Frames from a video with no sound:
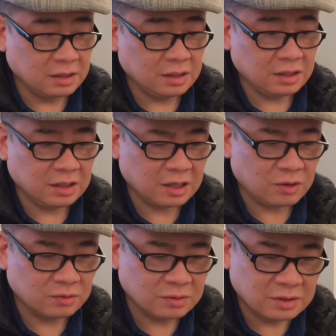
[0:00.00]

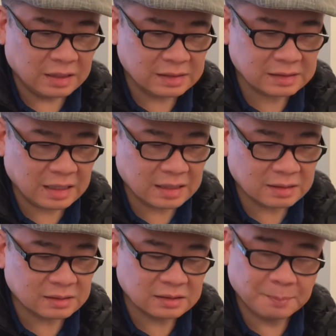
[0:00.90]
It's like
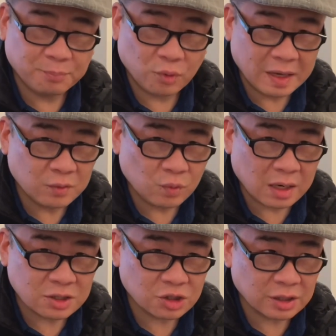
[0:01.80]
the
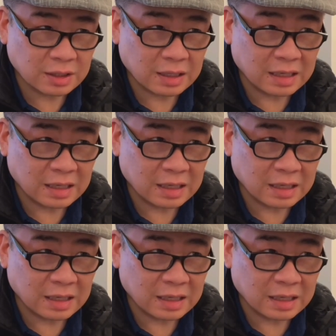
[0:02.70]
brainwashing